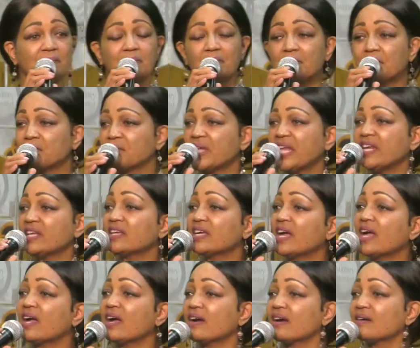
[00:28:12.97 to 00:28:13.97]
They didn't
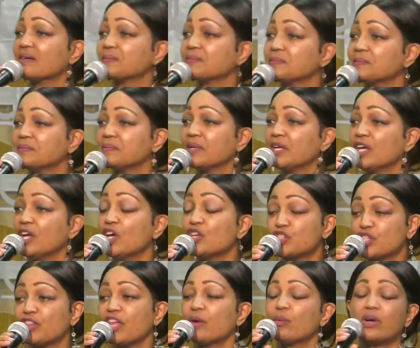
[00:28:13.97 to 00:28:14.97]
care. So
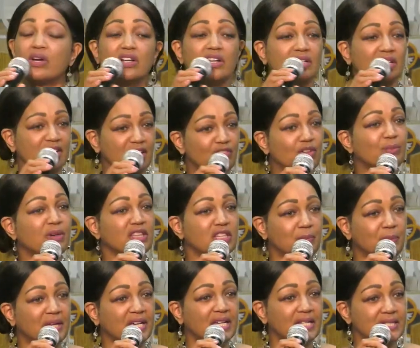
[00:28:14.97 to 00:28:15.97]
they were gonna leave him in the
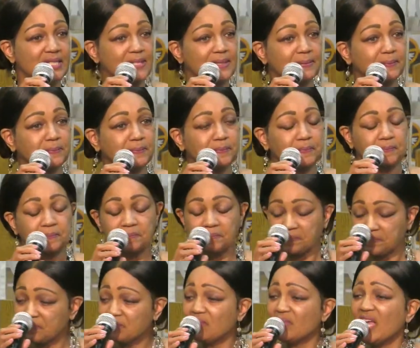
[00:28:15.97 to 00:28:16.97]
pit,
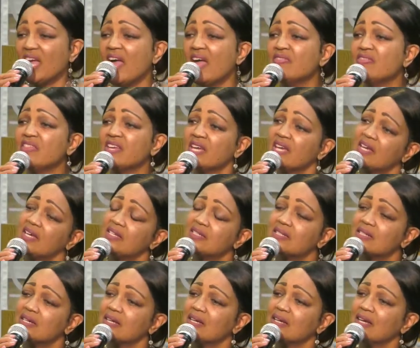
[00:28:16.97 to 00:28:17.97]
and
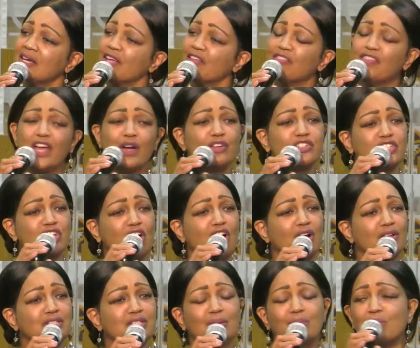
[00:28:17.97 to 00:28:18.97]
then they saw
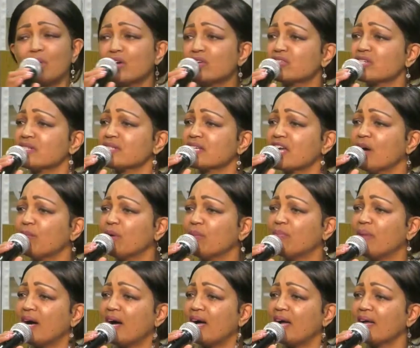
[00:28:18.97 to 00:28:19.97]
some merchants coming
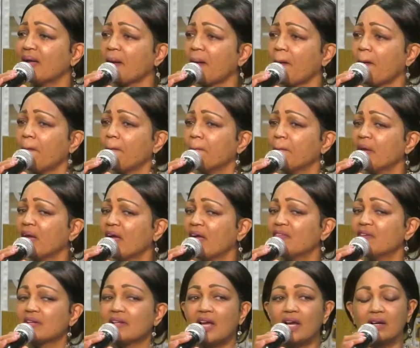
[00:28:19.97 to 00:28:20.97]
by. And
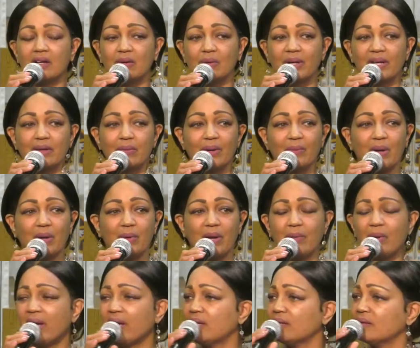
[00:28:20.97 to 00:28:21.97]
they're like,
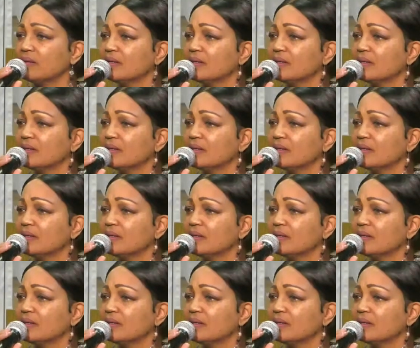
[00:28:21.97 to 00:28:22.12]
oh, wait.